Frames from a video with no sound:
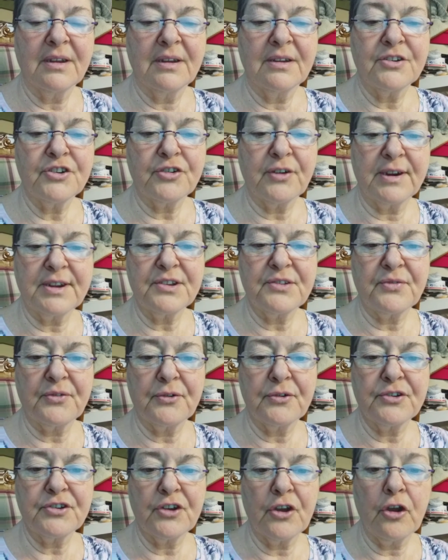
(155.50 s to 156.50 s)

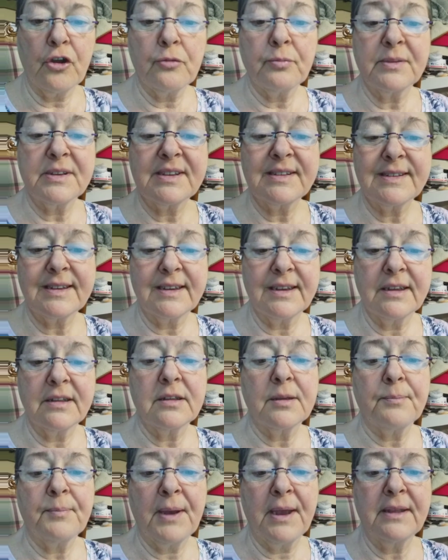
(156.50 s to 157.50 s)
transferred to Homeless to
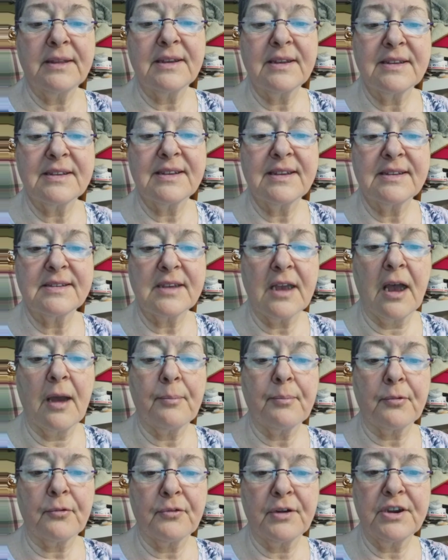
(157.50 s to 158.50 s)
Independence's
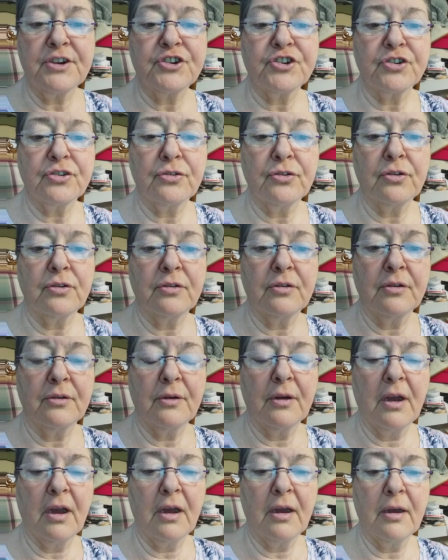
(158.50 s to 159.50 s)
operational
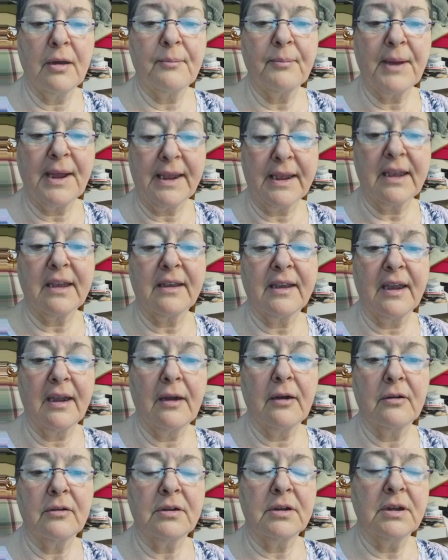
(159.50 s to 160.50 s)
bank account.